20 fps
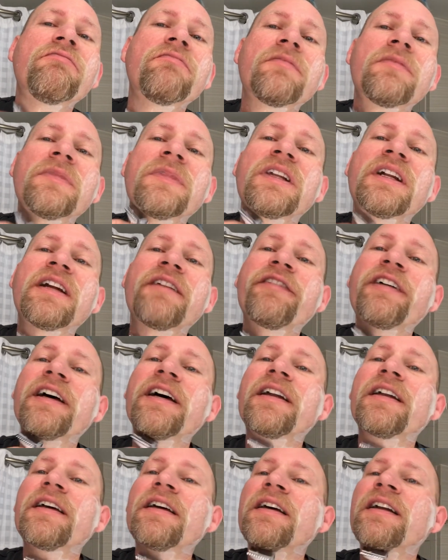that I've
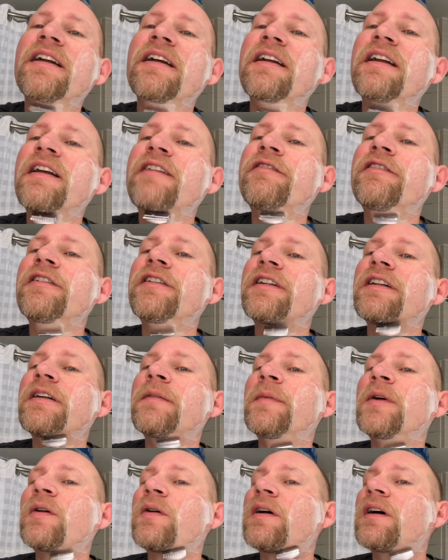had it, and I never did a
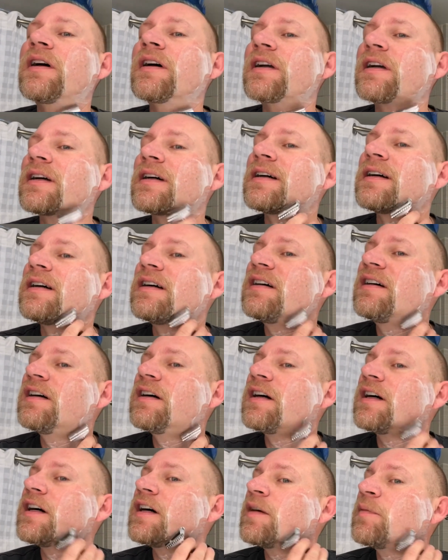mohawk
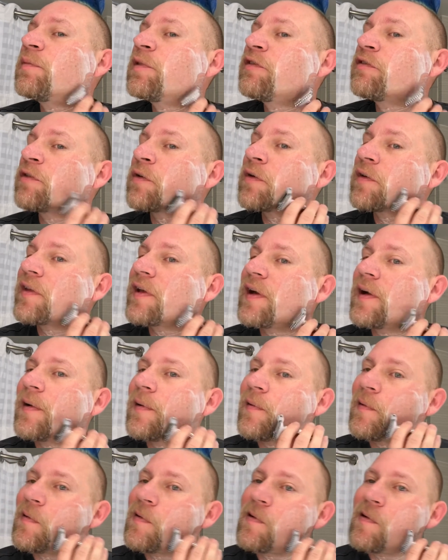before
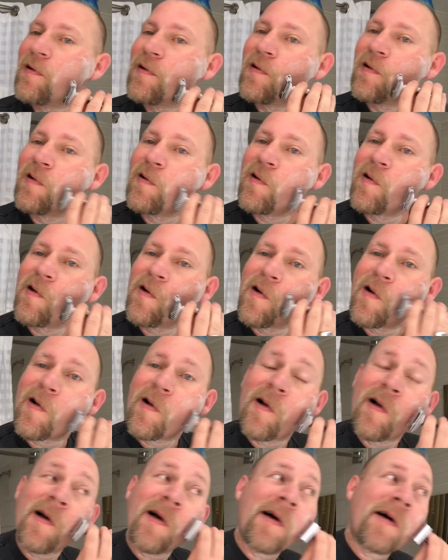that.
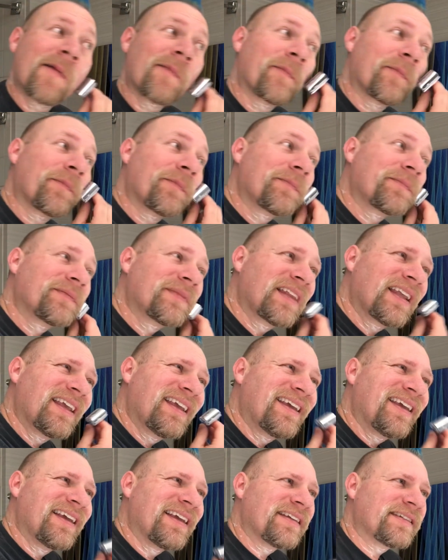He
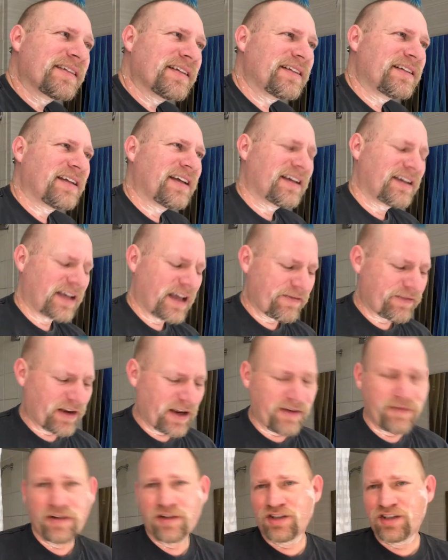said, have I
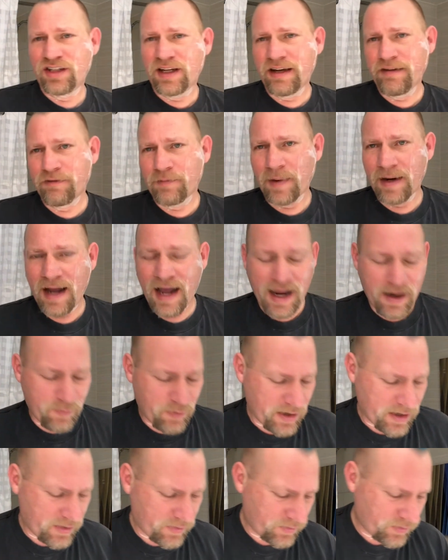ever shaved my
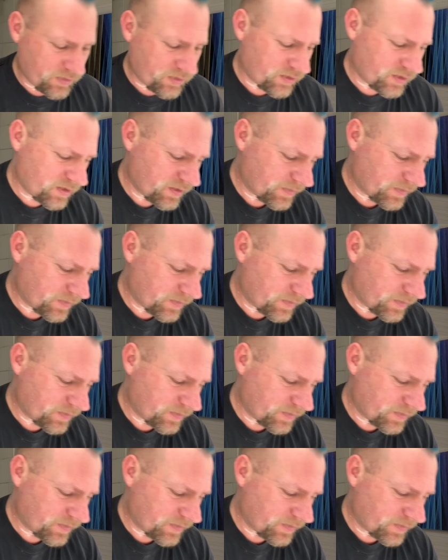eyebrows?